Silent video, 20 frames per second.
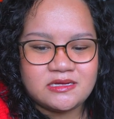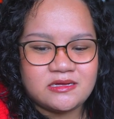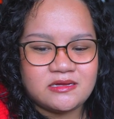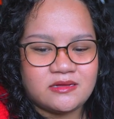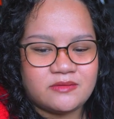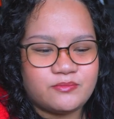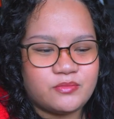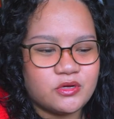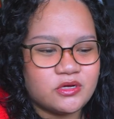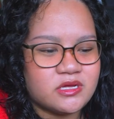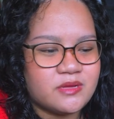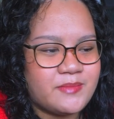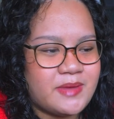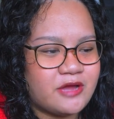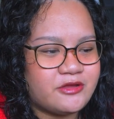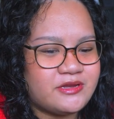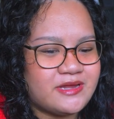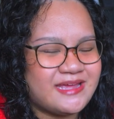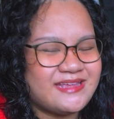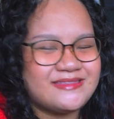A book
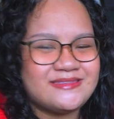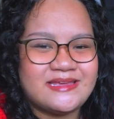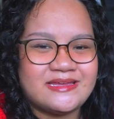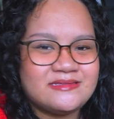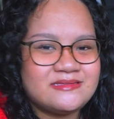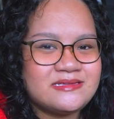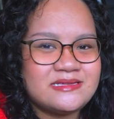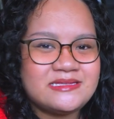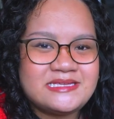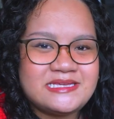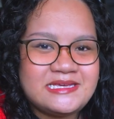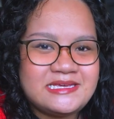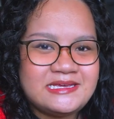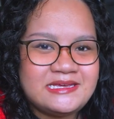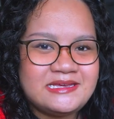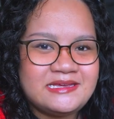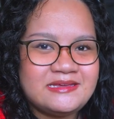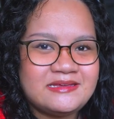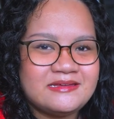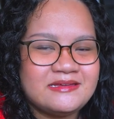about
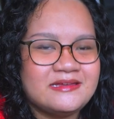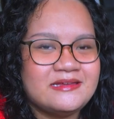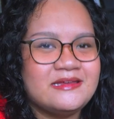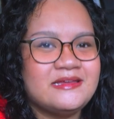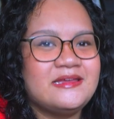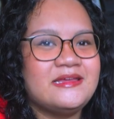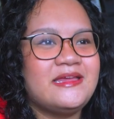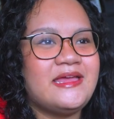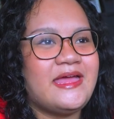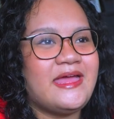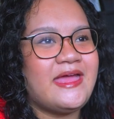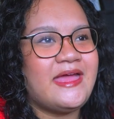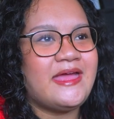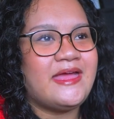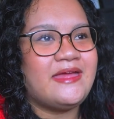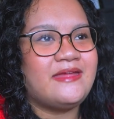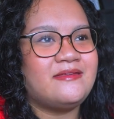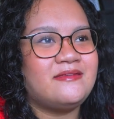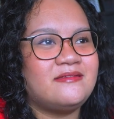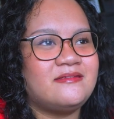identity
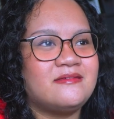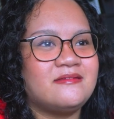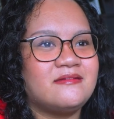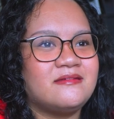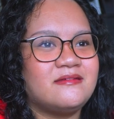and